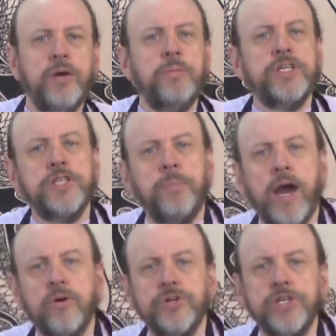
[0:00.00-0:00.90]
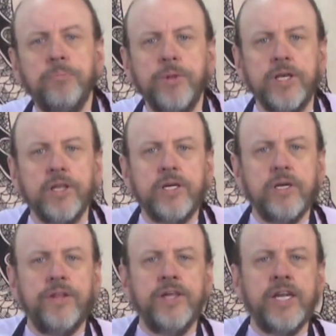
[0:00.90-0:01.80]
Mix the powders
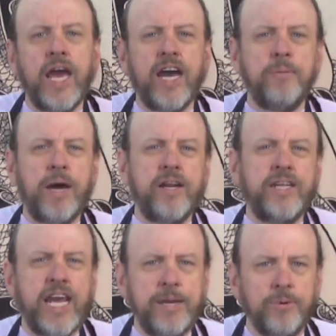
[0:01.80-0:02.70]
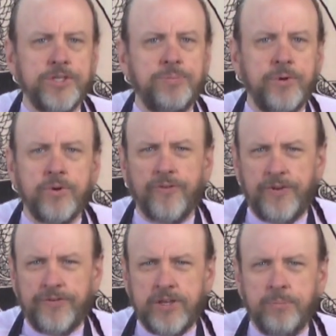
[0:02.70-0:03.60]
completely and then add about a tablespoon or
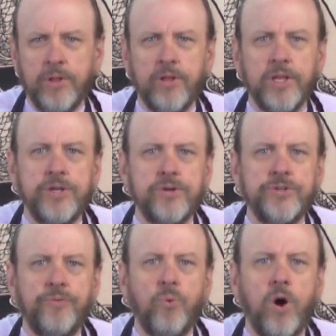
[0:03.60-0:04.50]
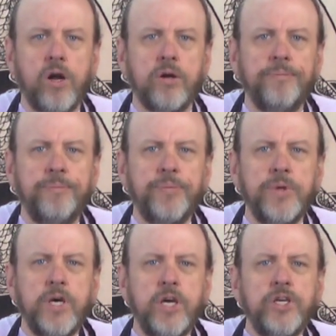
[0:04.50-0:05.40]
15 milliliters of water.
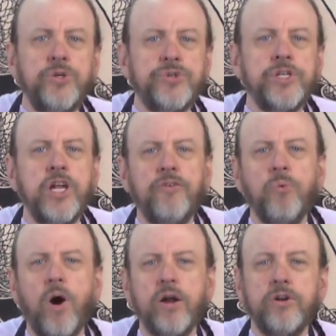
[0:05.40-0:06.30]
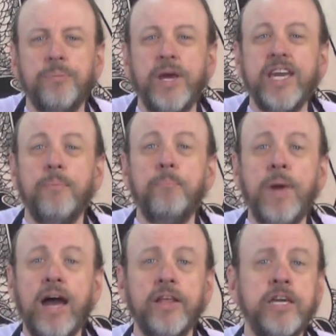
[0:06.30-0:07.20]
Use enough water to make a
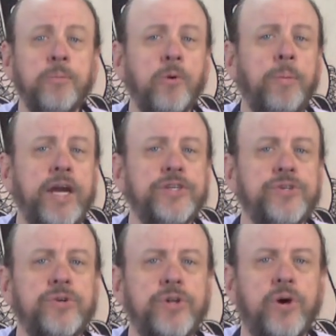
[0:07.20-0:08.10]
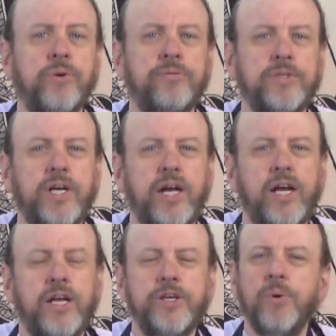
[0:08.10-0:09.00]
malleable paste or dough.
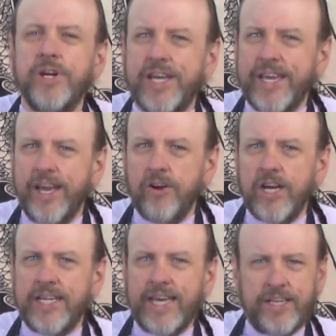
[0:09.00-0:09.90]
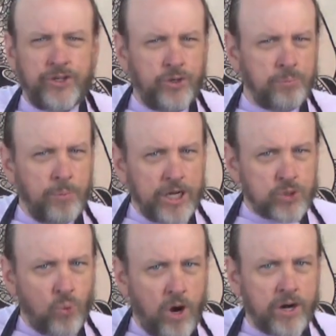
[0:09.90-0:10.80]
You want to take care not to add too
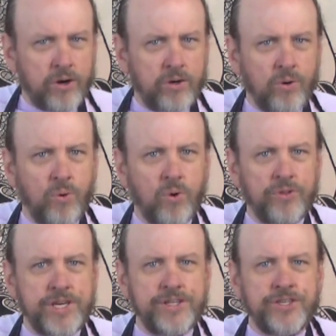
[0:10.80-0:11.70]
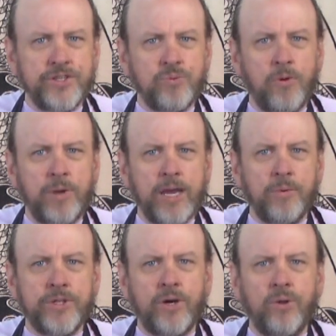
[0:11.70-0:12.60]
much water or the incense won't be
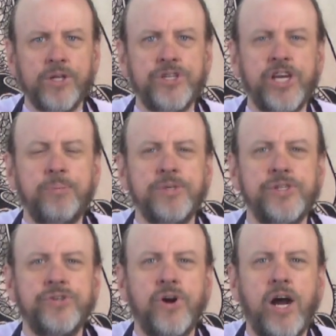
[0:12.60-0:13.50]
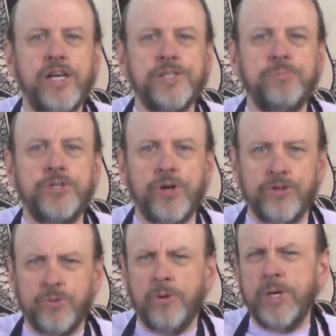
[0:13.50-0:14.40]
able to hold its shape as it dries, but you
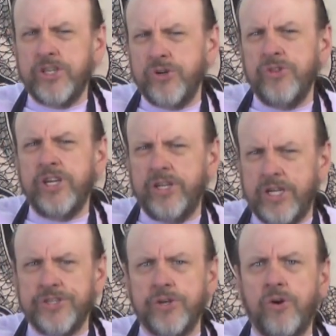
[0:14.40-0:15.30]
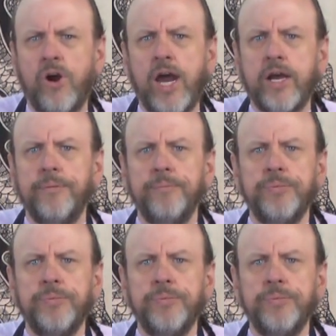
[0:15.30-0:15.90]
also want to make sure that it doesn't crack.